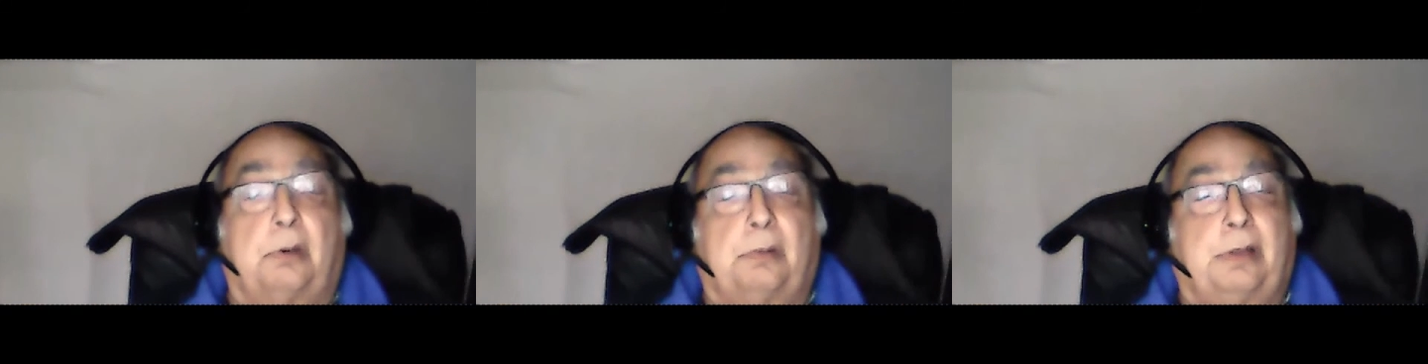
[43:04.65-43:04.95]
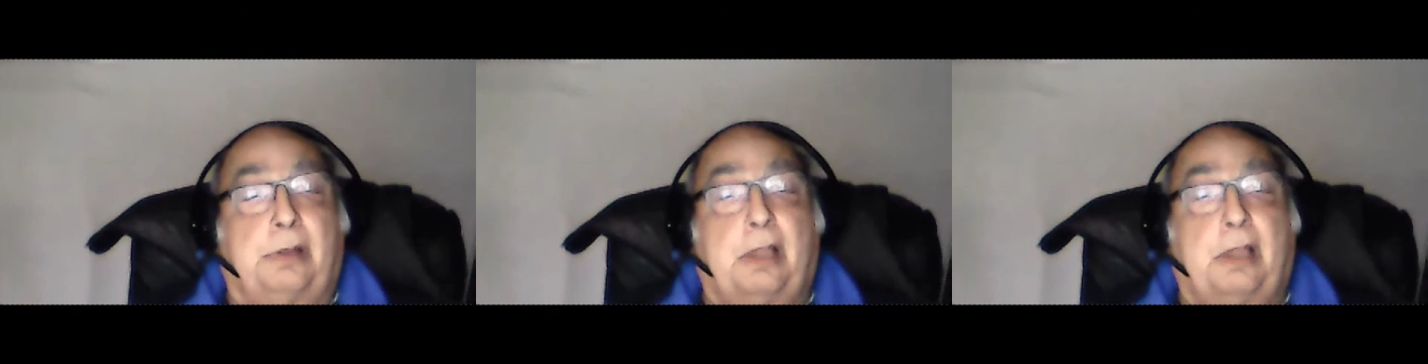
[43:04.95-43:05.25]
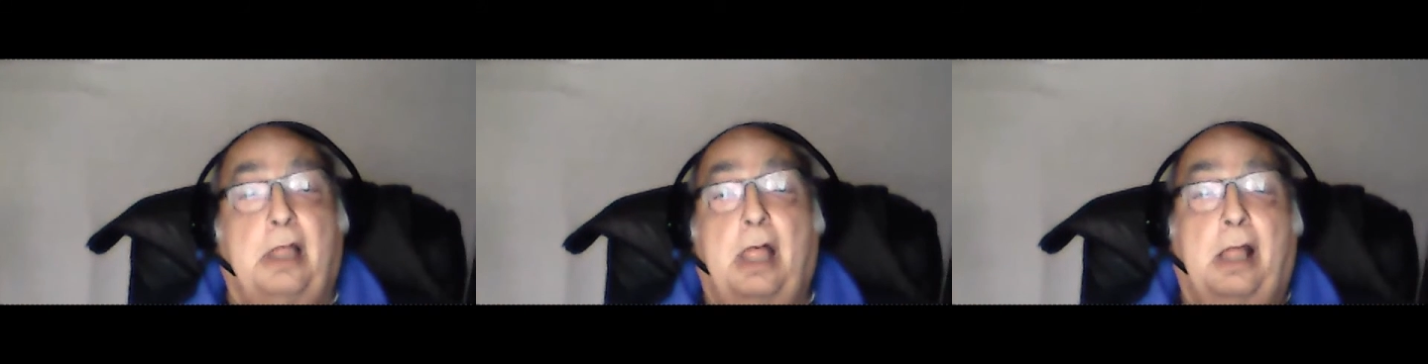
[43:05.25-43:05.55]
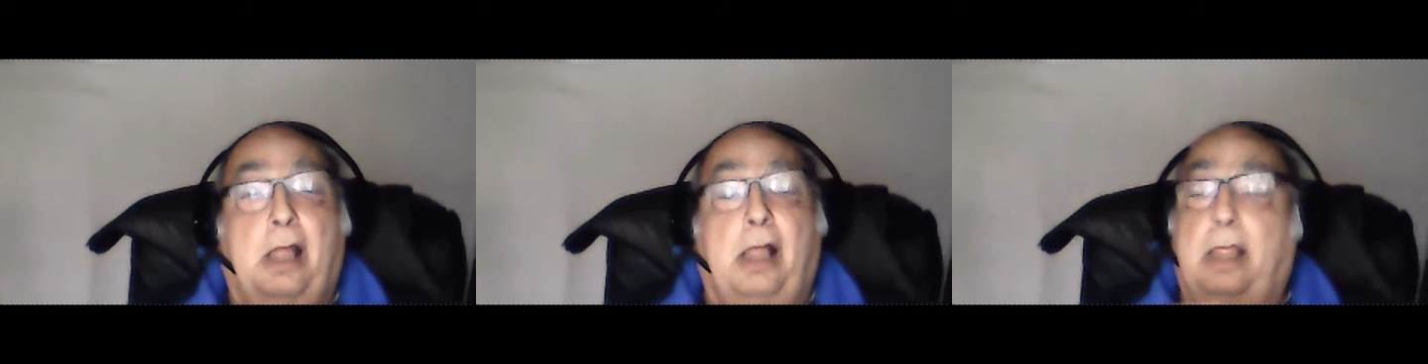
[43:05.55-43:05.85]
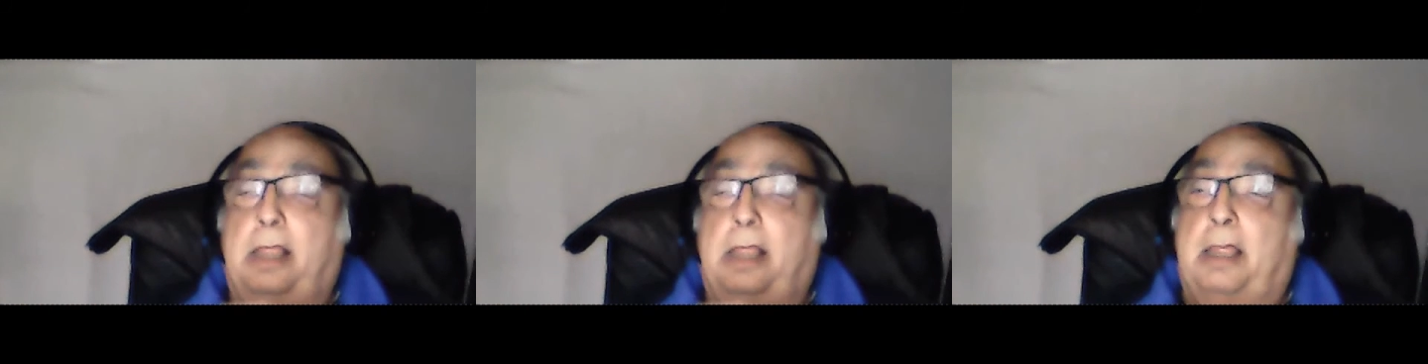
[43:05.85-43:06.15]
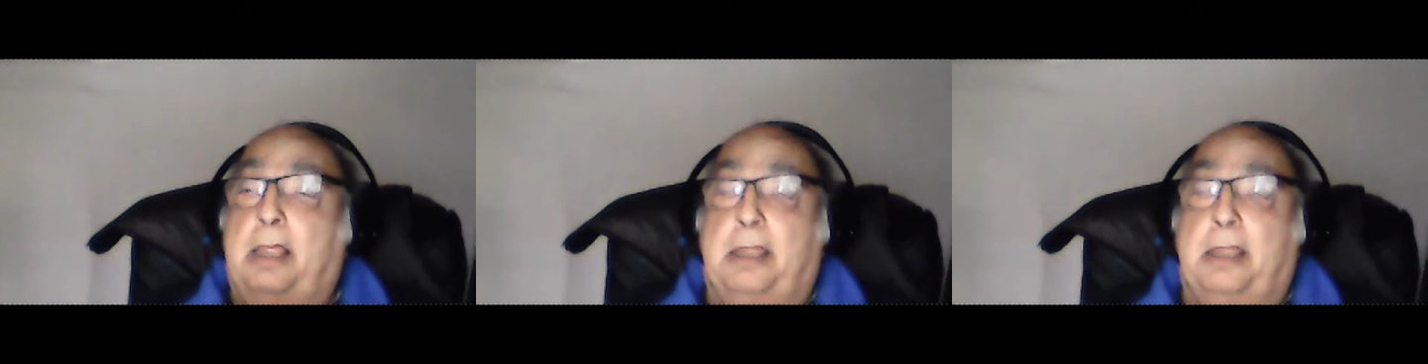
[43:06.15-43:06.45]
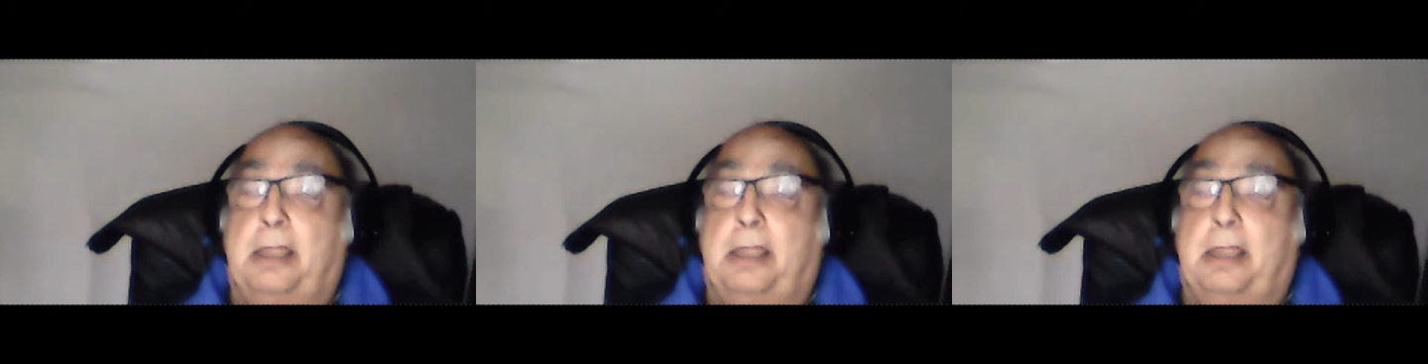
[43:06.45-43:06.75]
So, uh,
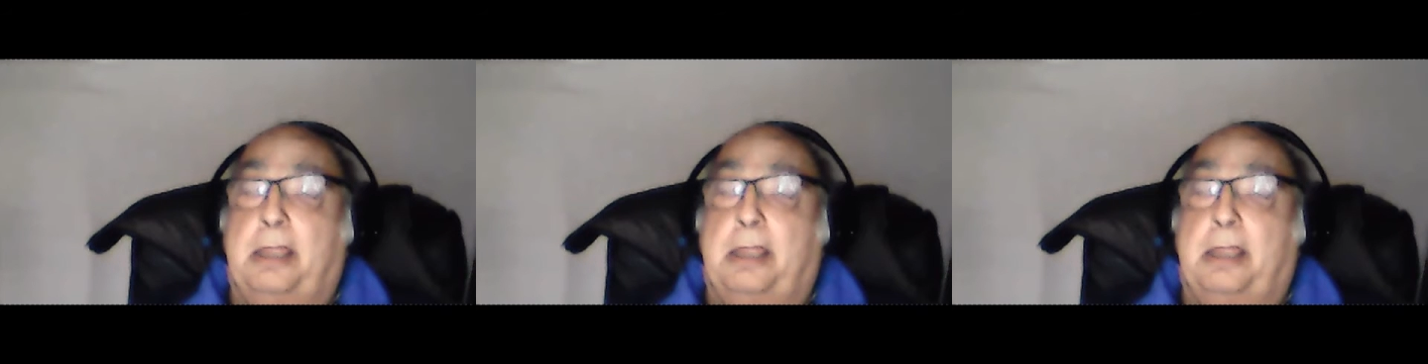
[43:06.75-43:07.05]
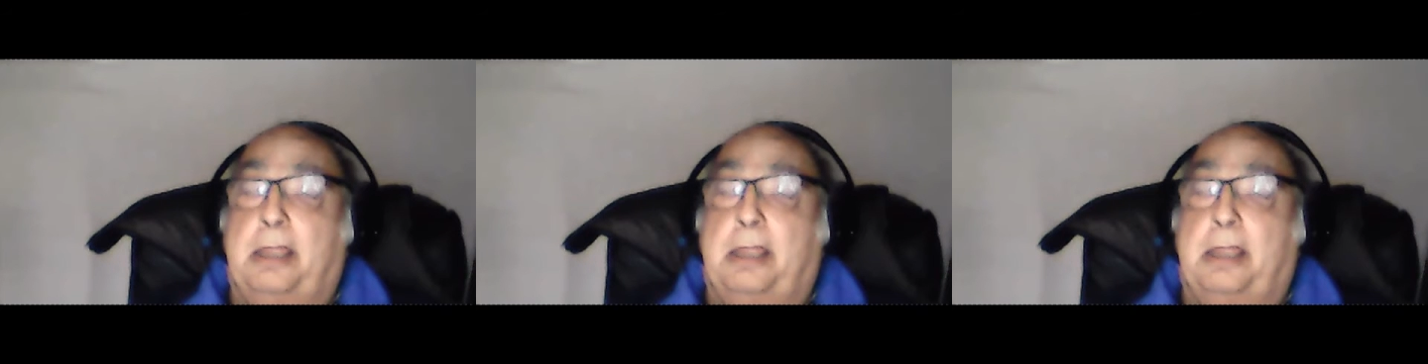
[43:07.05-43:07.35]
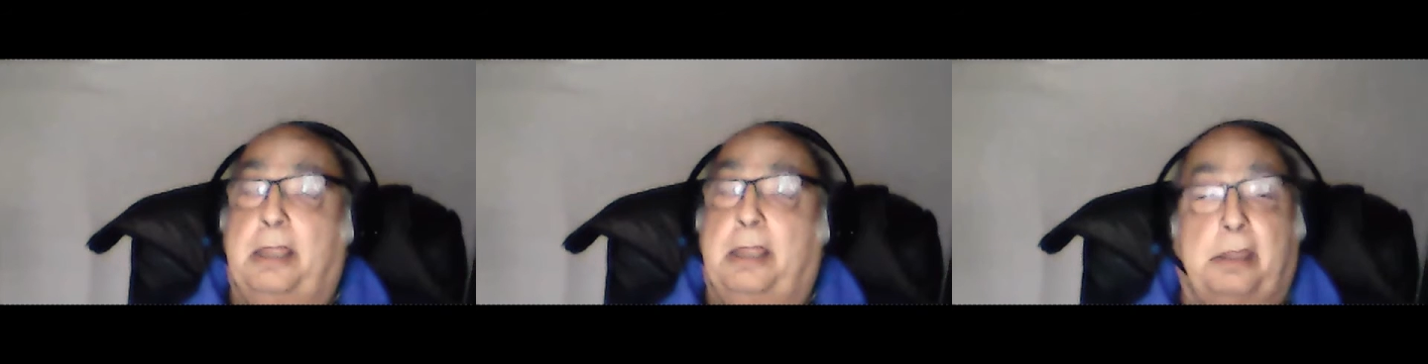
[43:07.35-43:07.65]
you know,